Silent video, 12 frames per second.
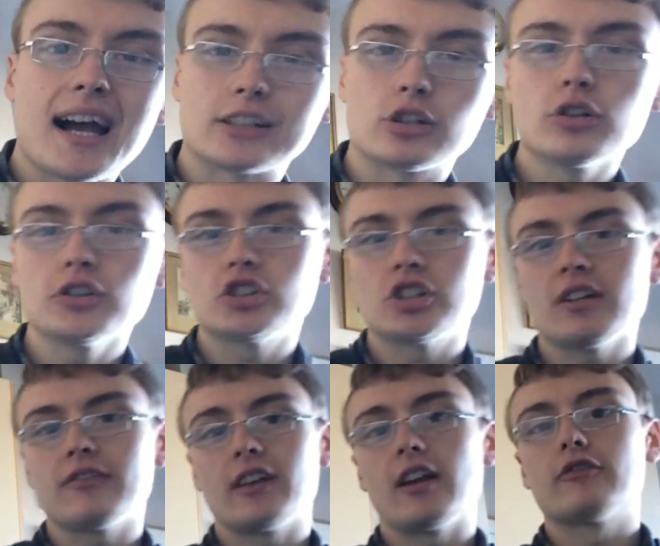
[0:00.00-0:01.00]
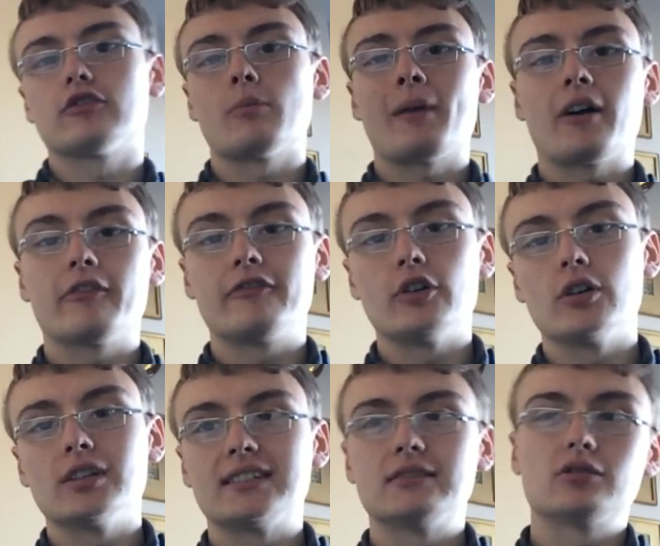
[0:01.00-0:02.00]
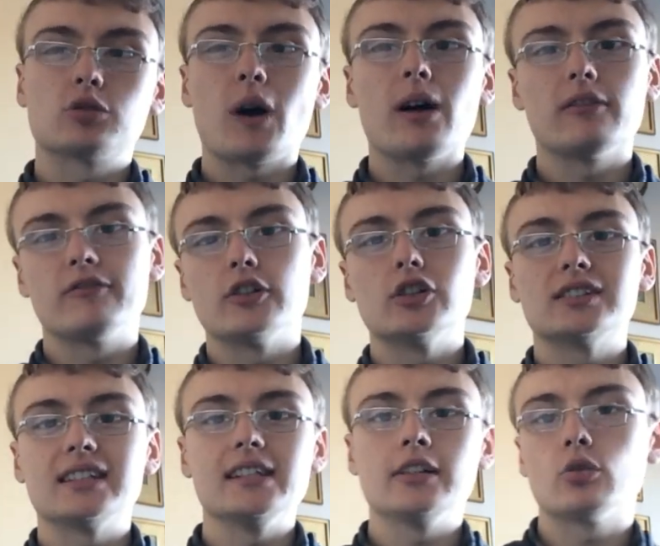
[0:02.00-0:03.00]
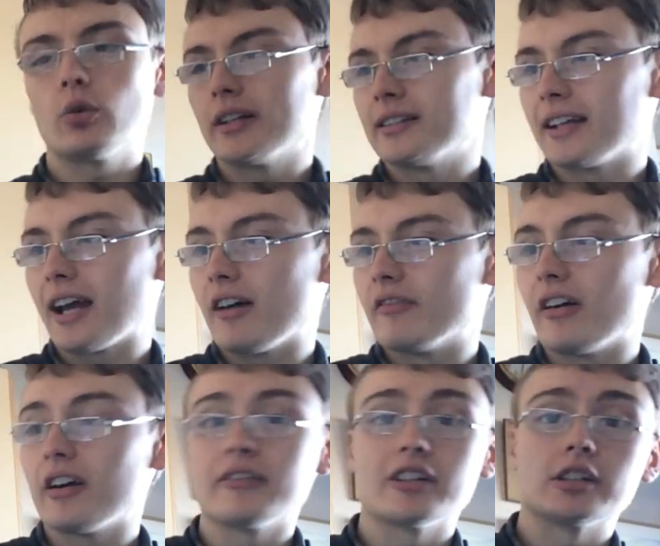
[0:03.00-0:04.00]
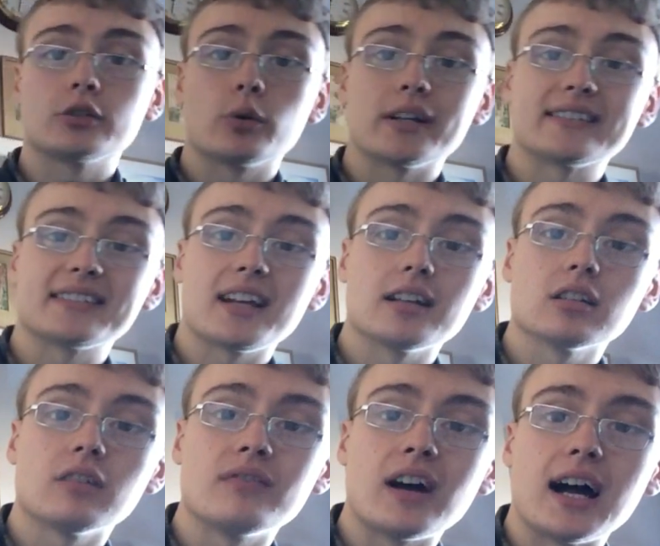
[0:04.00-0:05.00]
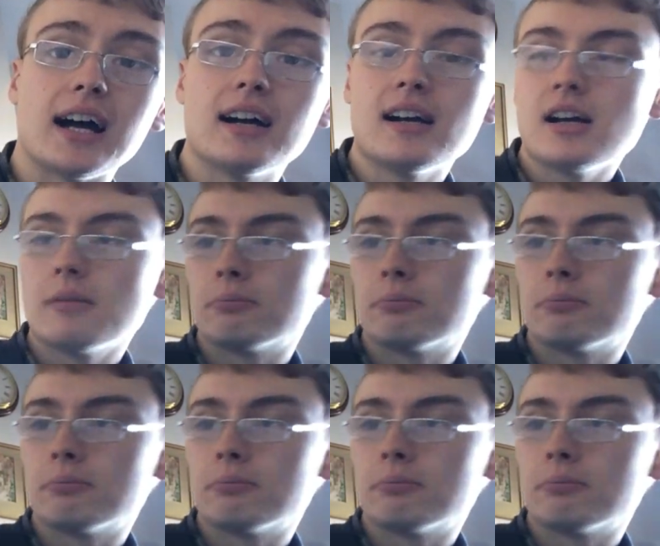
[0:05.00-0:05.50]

I could shift it for about 12, 13 quid and get a very, very quick sale on that,